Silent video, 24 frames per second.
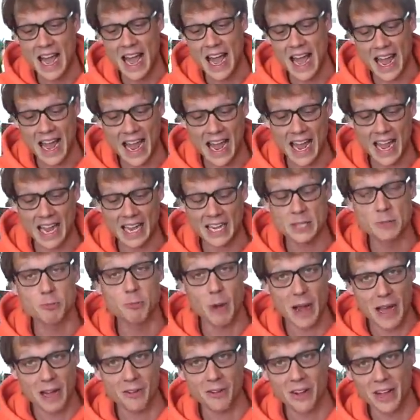And
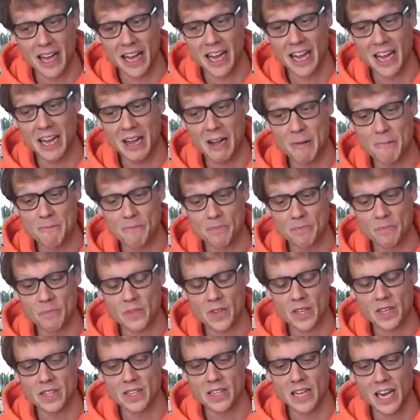well, um,
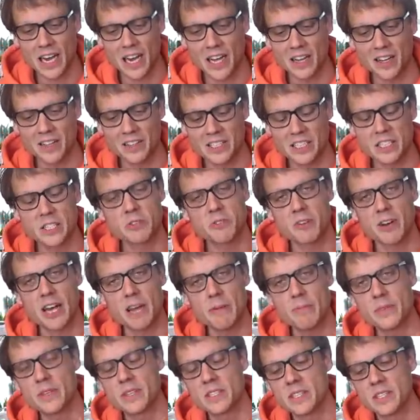I'll
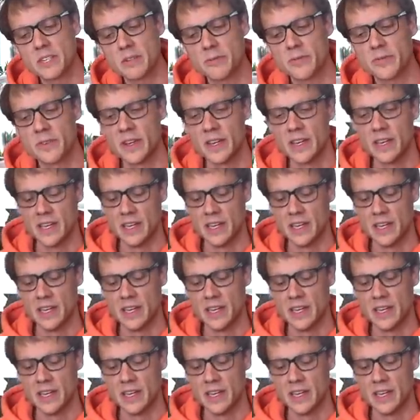describe the sort of